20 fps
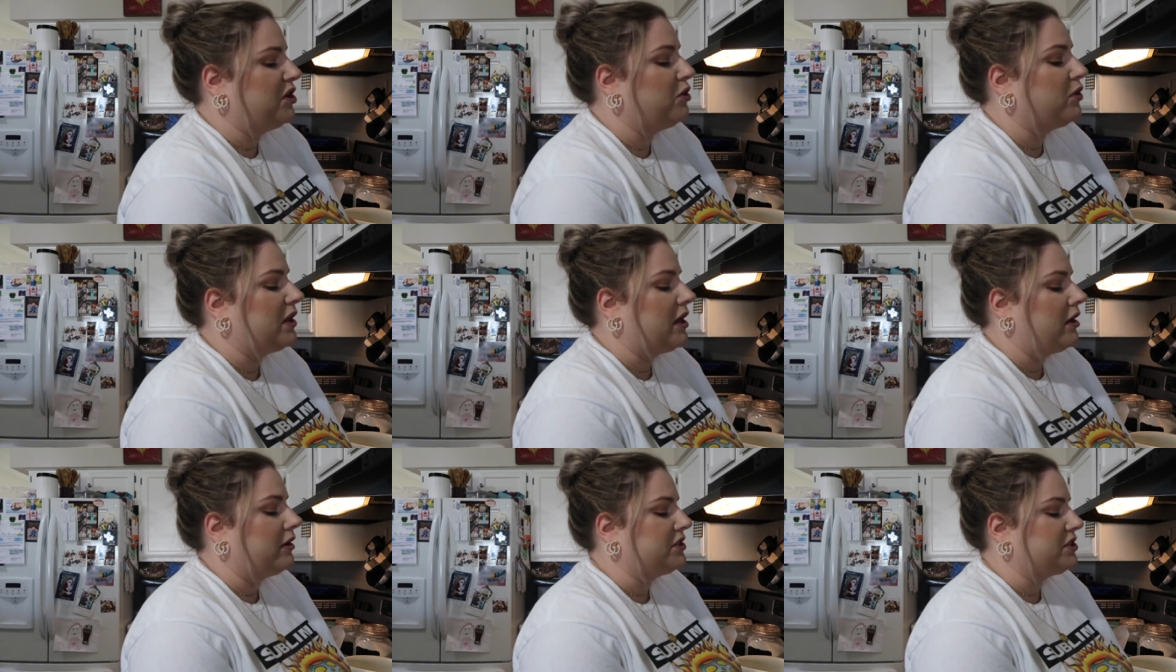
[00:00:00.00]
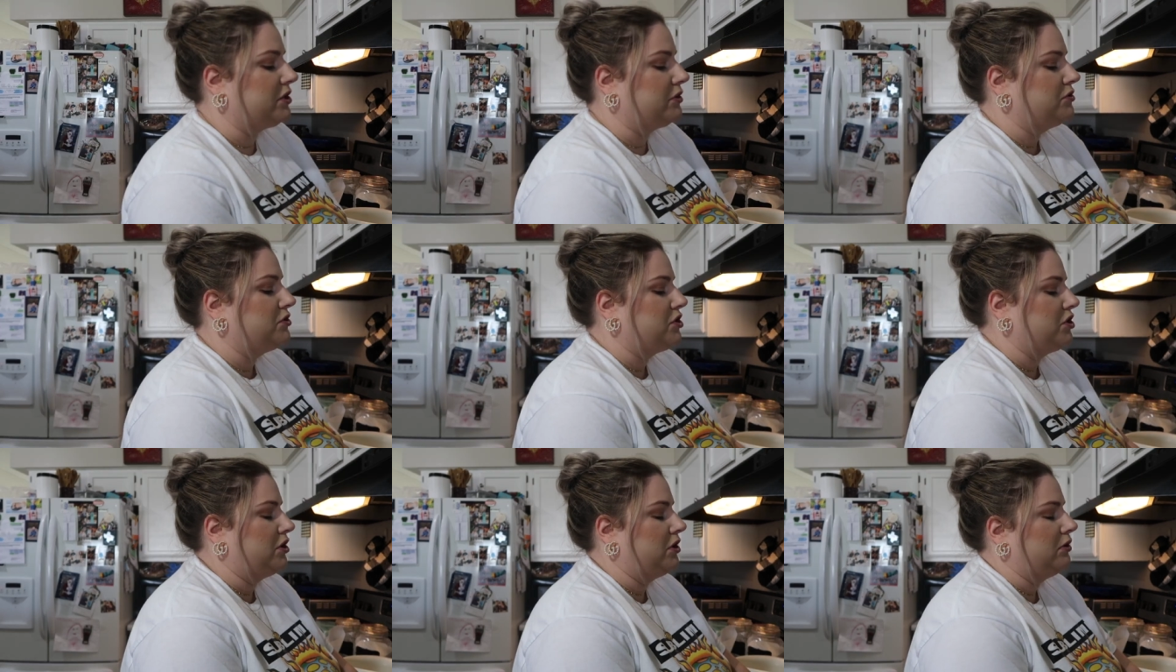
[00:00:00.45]
you can also
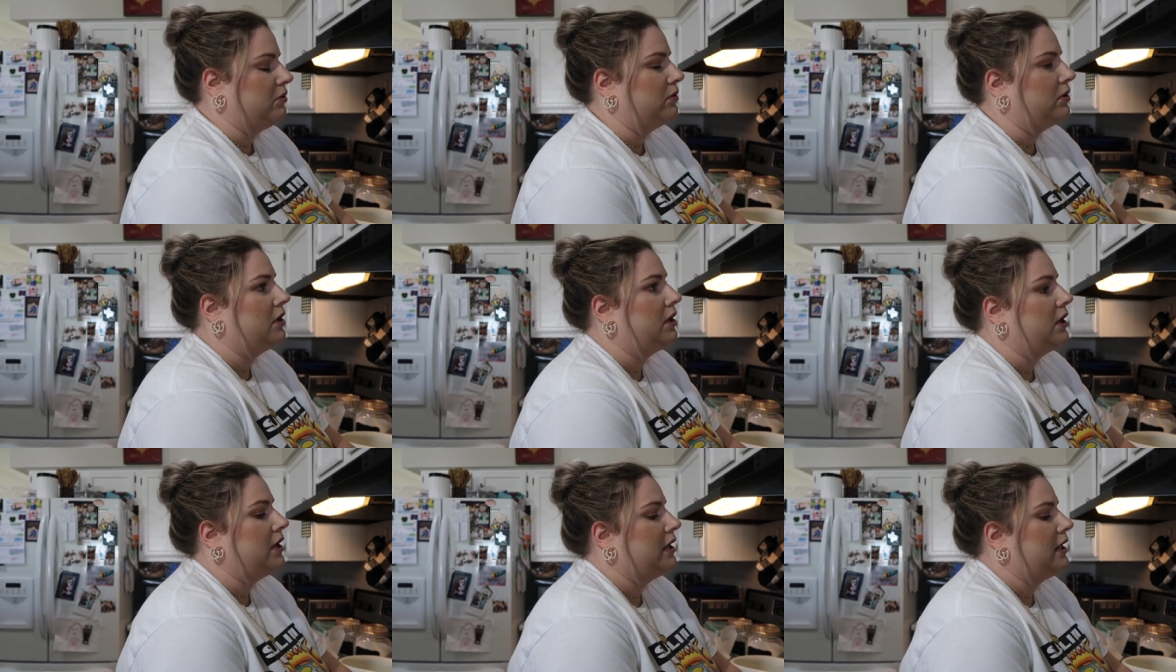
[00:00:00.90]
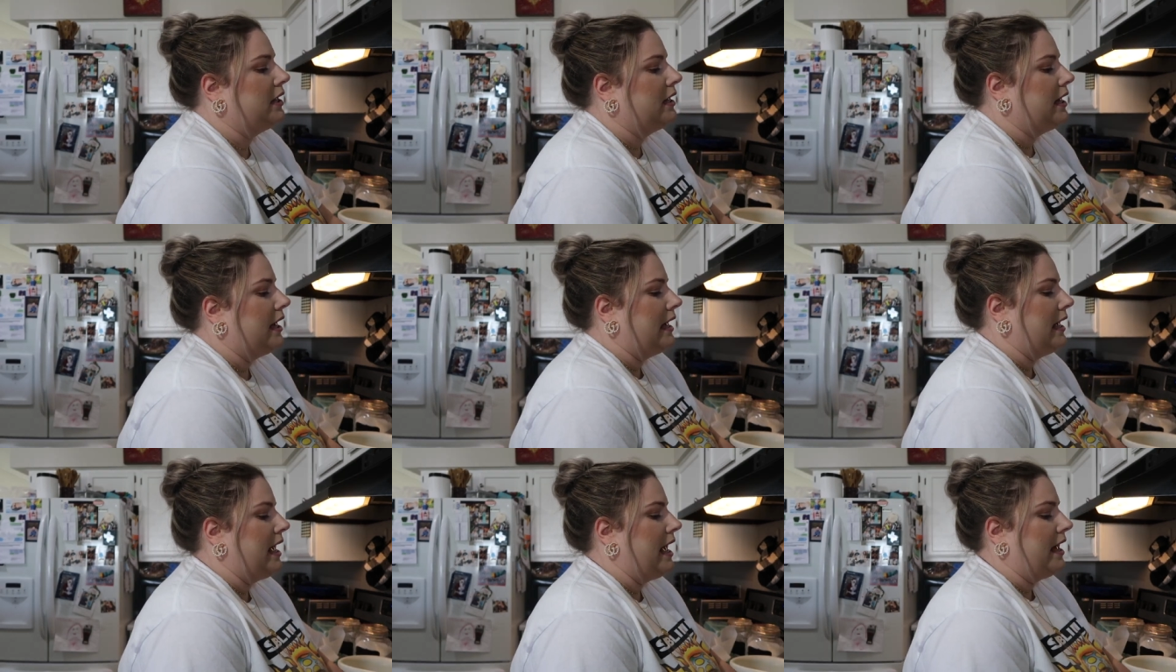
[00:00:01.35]
do
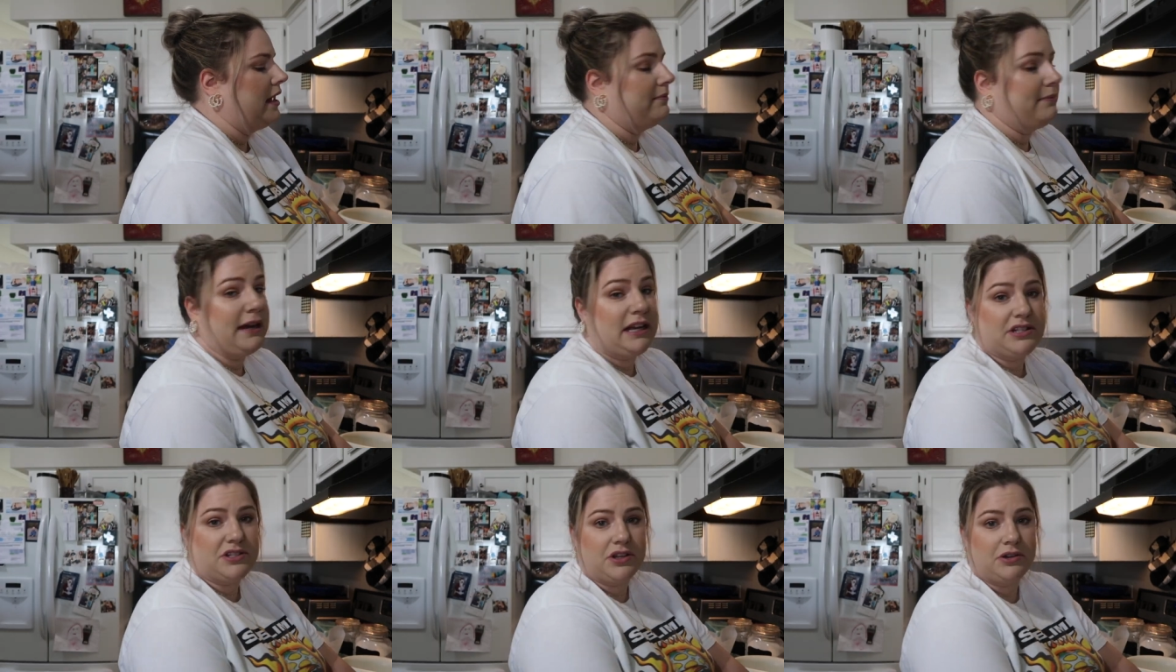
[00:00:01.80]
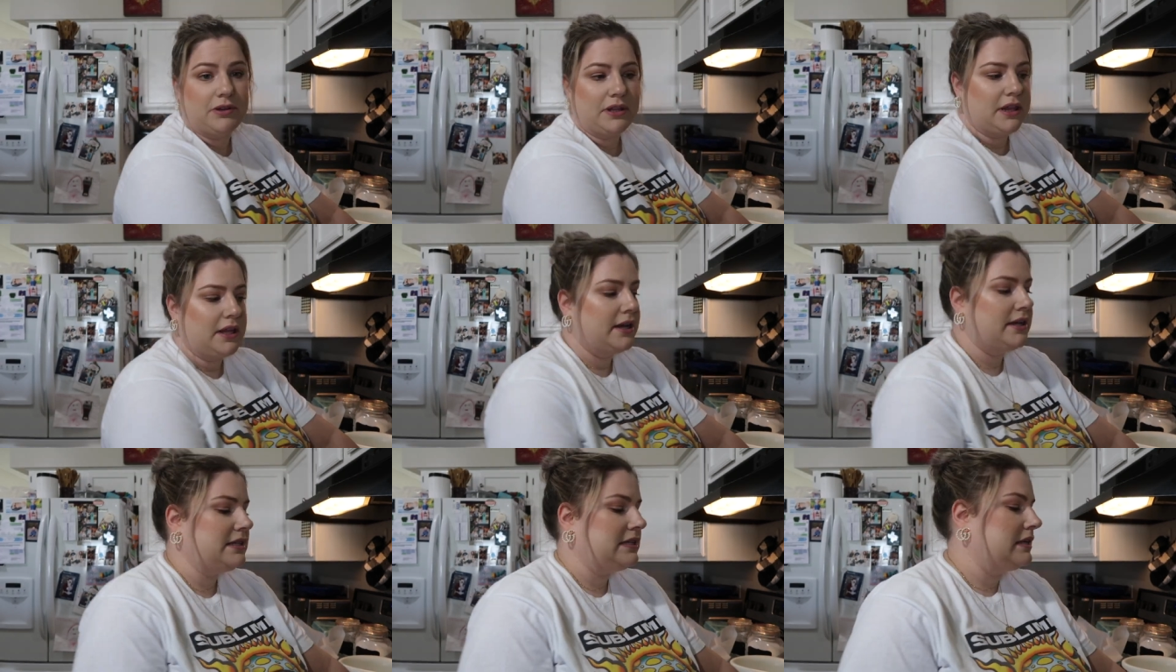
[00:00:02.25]
a hand mixer with
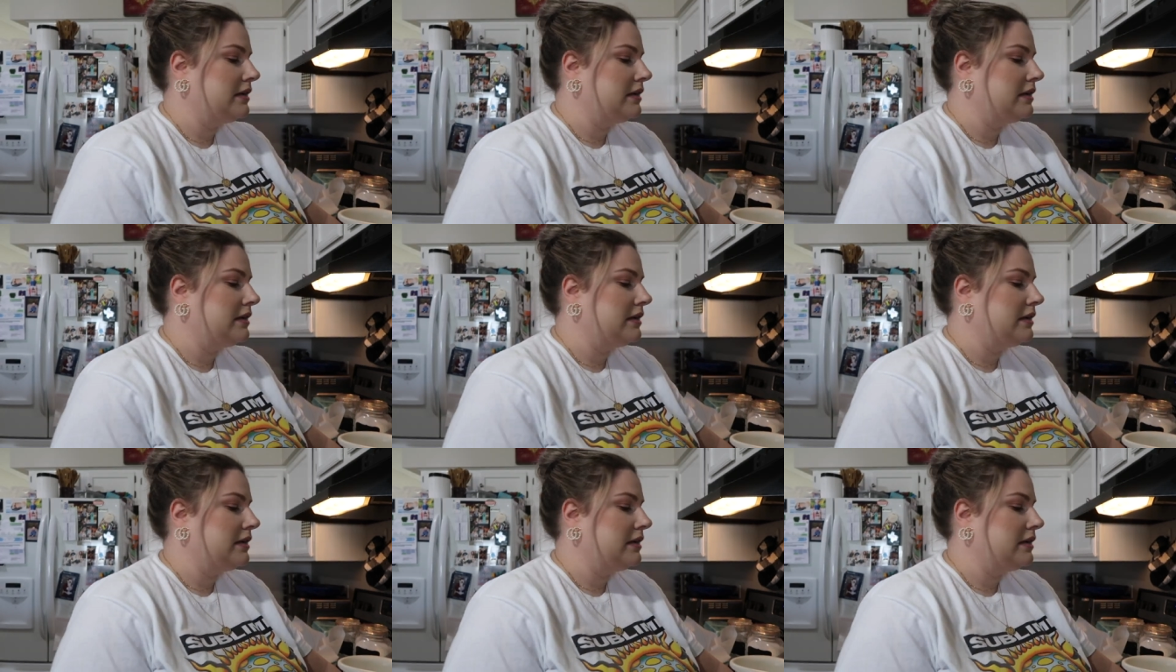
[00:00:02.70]
this.